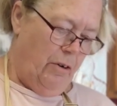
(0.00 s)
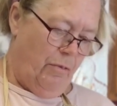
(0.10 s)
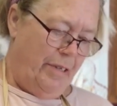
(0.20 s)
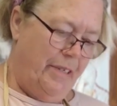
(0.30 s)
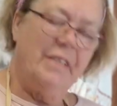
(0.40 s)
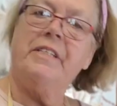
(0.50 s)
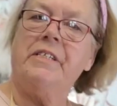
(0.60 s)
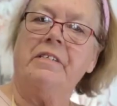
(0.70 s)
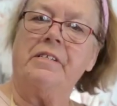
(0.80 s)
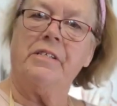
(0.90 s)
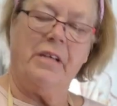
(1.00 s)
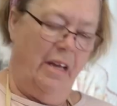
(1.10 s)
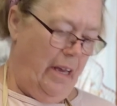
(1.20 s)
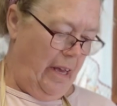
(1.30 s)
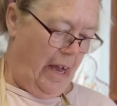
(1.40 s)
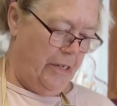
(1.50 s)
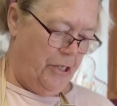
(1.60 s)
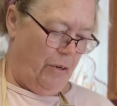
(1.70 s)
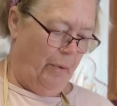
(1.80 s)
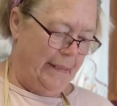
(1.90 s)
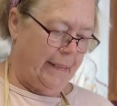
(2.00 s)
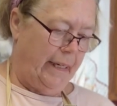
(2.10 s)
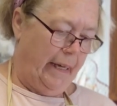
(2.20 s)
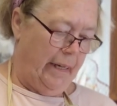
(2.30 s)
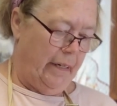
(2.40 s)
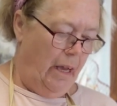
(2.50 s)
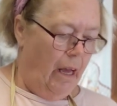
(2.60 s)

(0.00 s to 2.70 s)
resistance as you're whisking it.